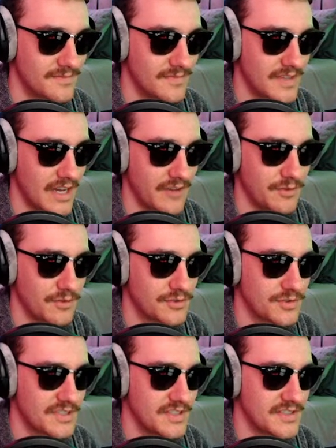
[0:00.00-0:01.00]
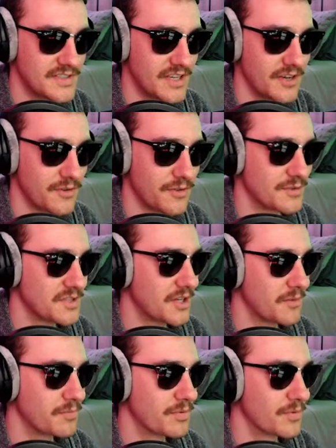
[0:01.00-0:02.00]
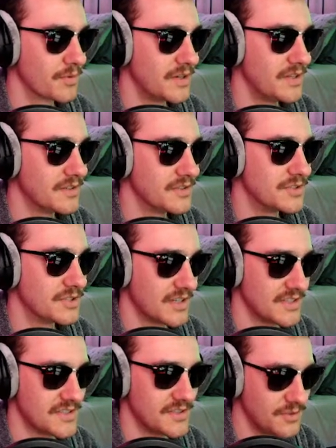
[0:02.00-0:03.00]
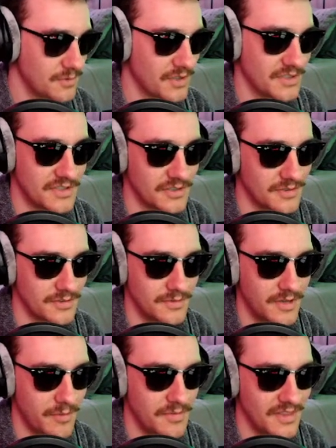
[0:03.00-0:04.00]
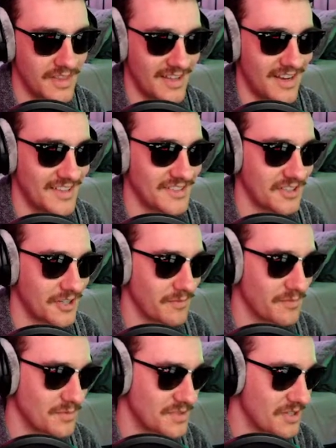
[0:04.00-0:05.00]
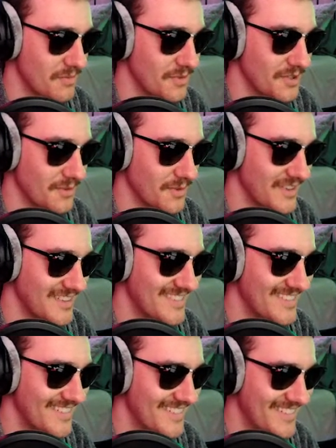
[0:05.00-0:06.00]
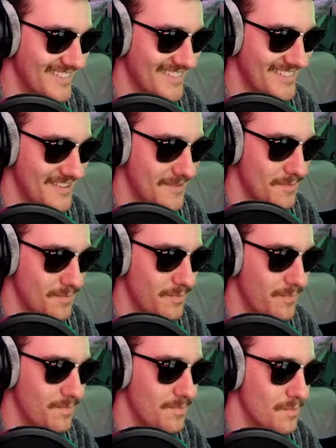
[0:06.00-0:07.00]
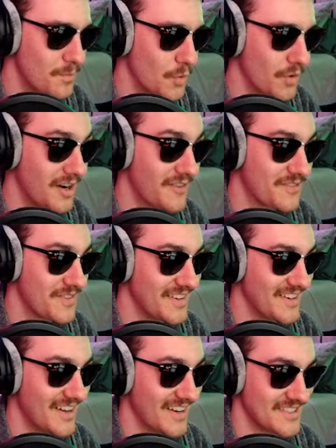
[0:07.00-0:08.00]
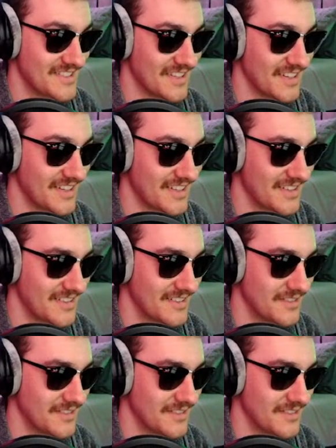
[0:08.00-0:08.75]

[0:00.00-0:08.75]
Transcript: Yeah, if you're interested in sound, there's like a pretty good chance that you also... I mean, that had to come from somewhere, right? More often than not, it's like